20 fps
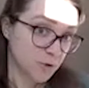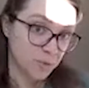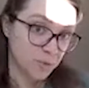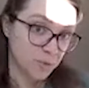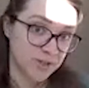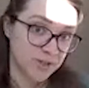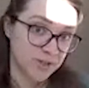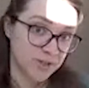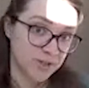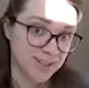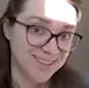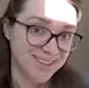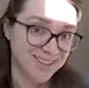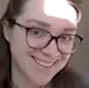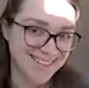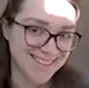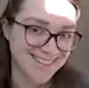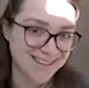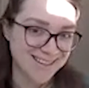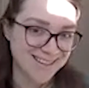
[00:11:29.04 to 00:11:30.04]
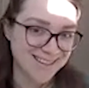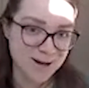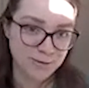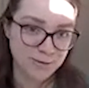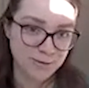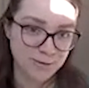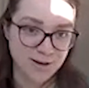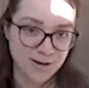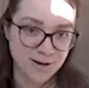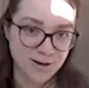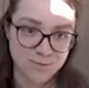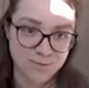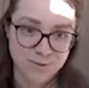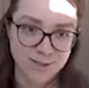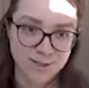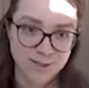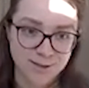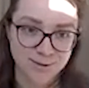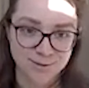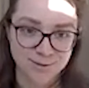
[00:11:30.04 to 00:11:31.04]
to represent that this is about
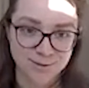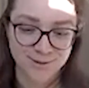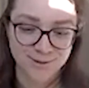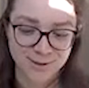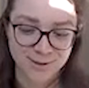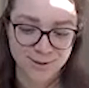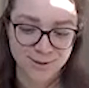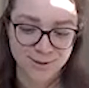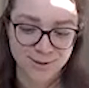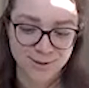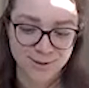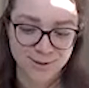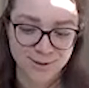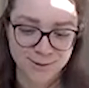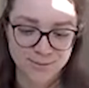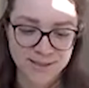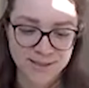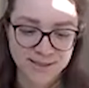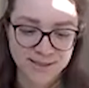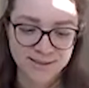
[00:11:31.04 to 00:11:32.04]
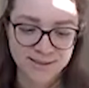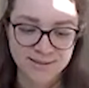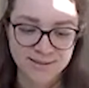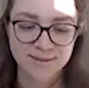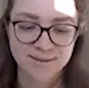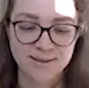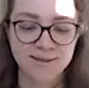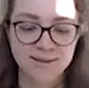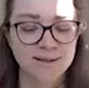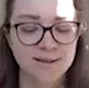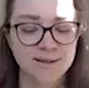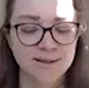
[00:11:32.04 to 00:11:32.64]
5% of all the code that we need.